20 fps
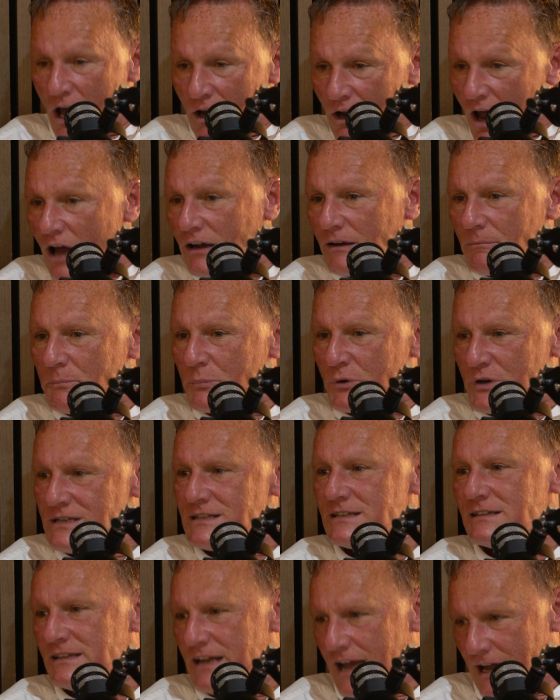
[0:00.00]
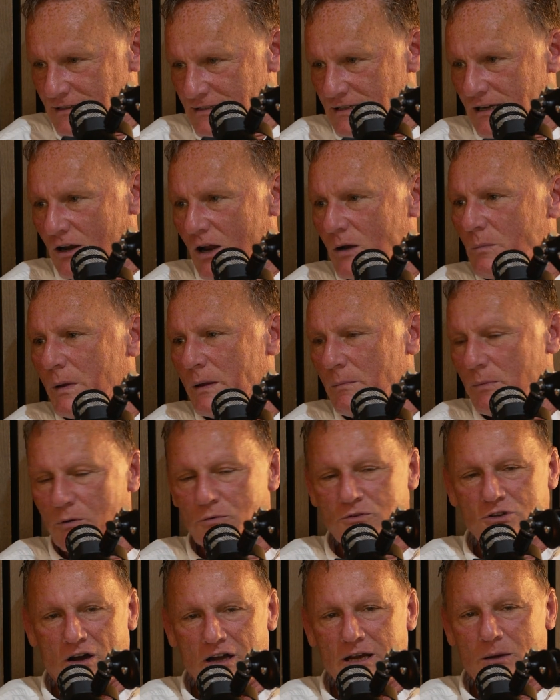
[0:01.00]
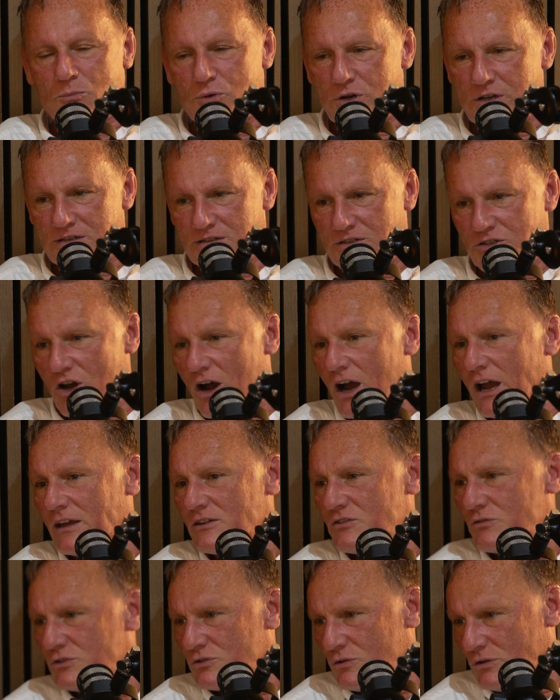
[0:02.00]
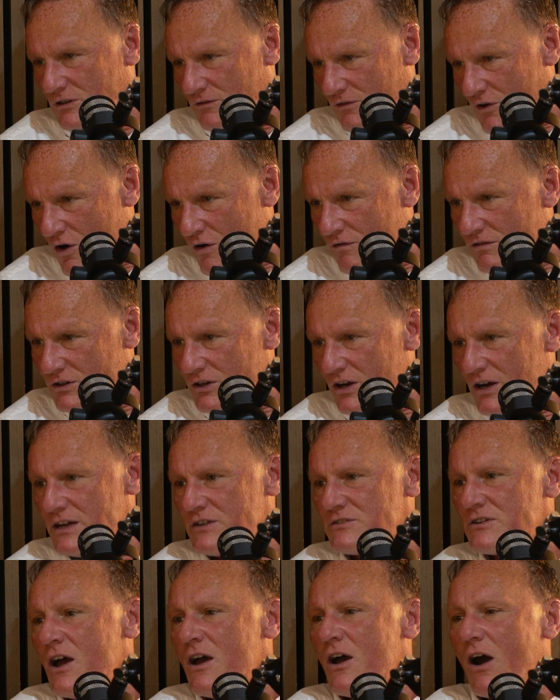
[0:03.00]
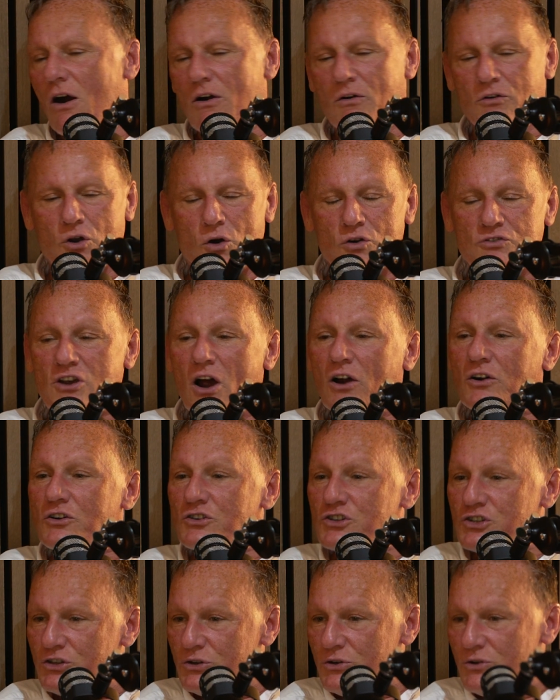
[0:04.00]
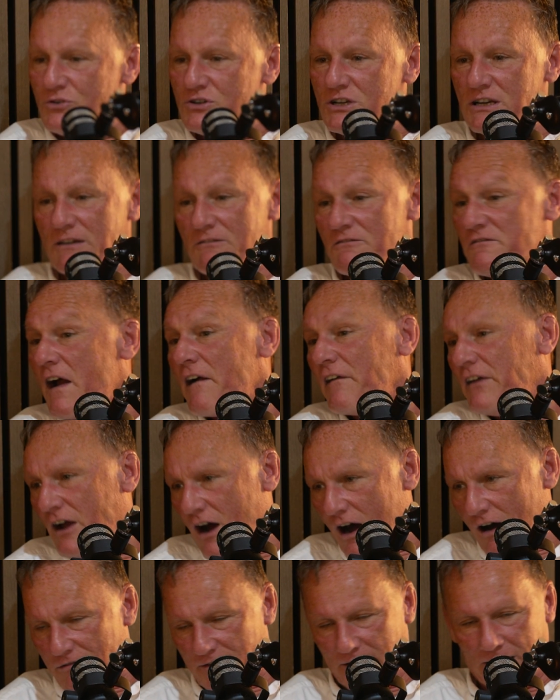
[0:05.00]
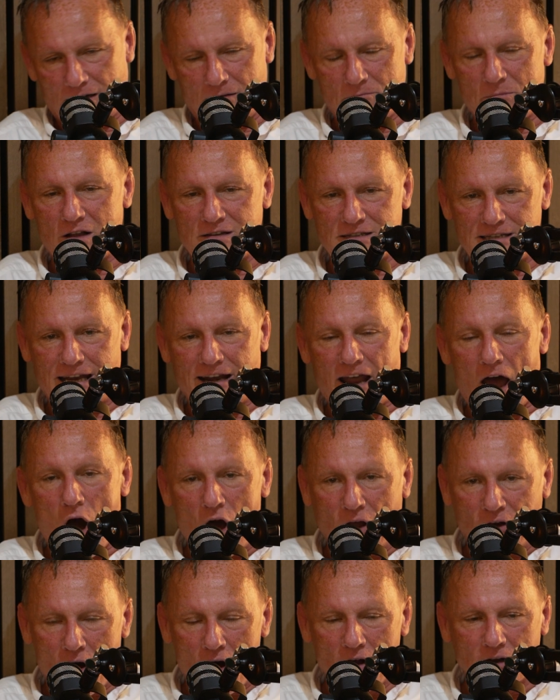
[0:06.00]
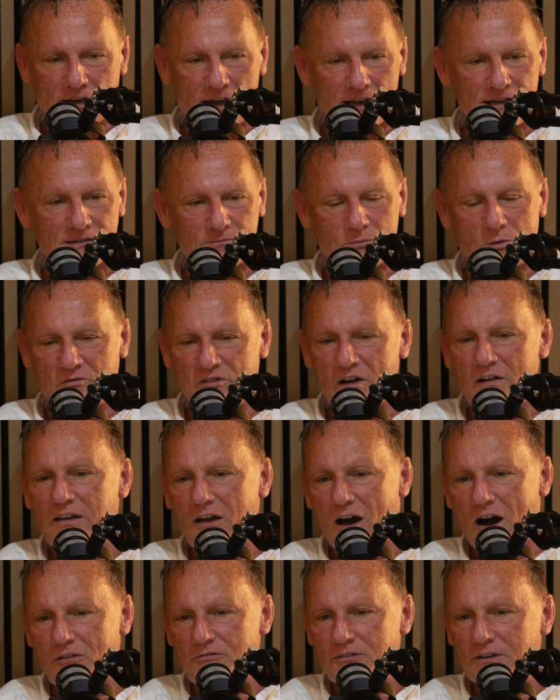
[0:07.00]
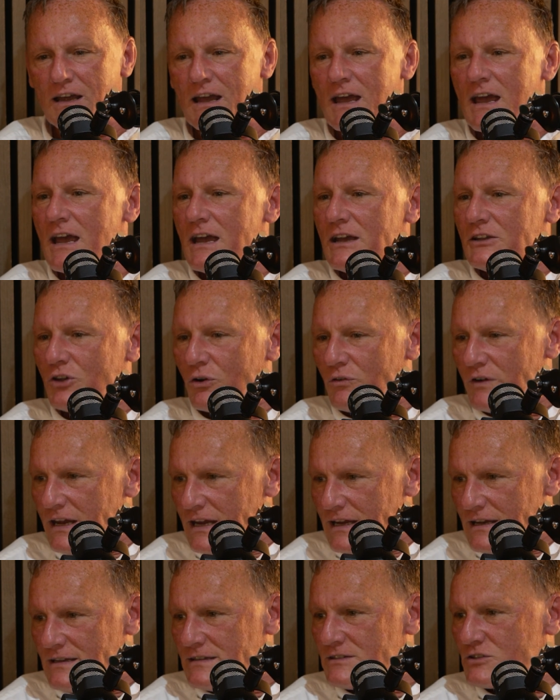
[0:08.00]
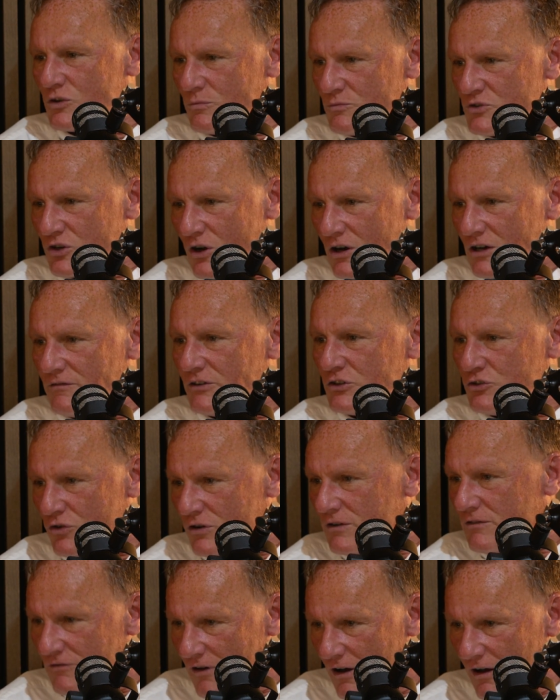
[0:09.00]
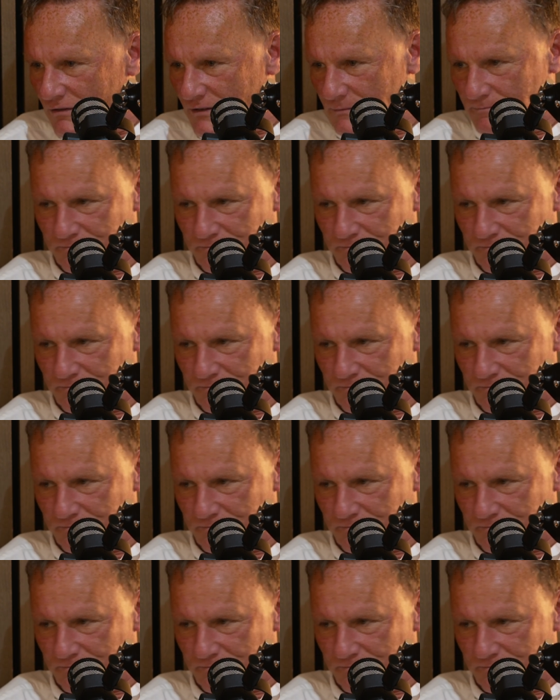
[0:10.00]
lot of prison deaths, a lot of people who die in prison die as a result of overdose, or there's usually, very often, and I'm not saying in all cases, but very often, there is some sort of a drug involved.